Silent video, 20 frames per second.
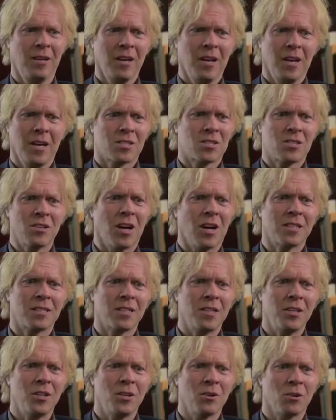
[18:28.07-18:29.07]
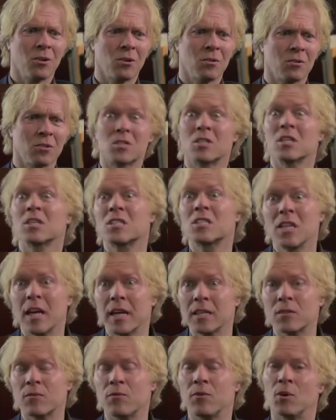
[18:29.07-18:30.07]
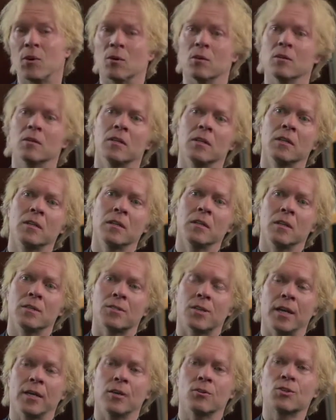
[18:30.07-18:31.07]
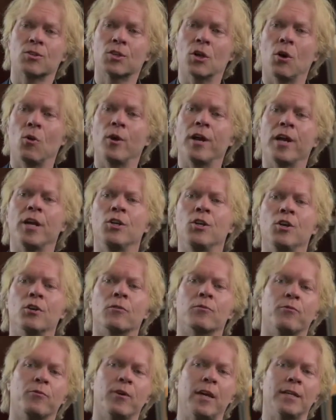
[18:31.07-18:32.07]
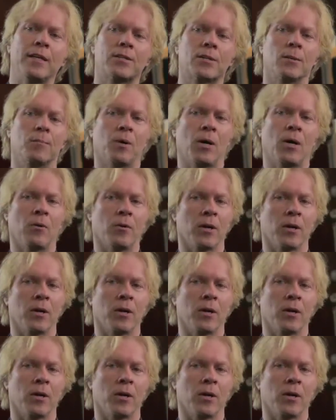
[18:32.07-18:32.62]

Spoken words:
It's not that you're successful. It's that you're so in your face about